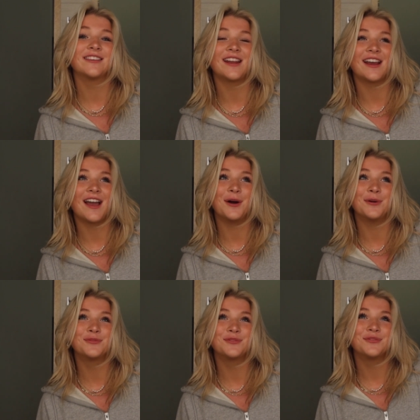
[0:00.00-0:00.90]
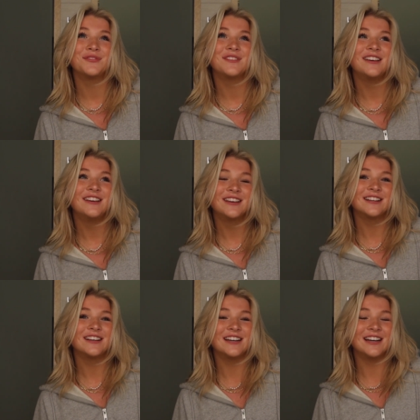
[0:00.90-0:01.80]
that I have.
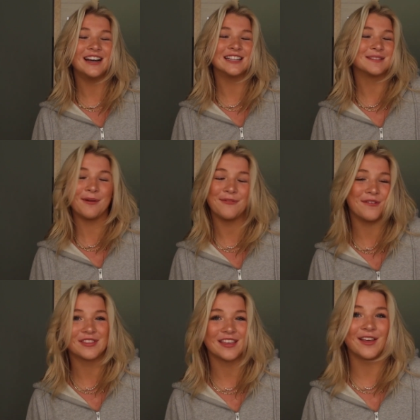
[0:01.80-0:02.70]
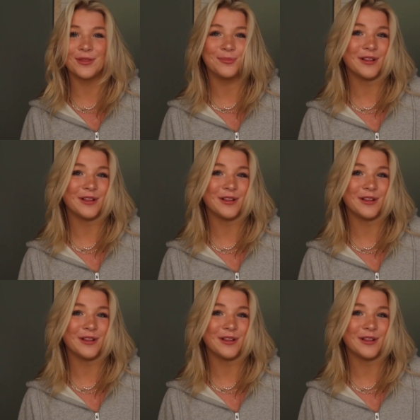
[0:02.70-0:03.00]
It's my favorite thing on the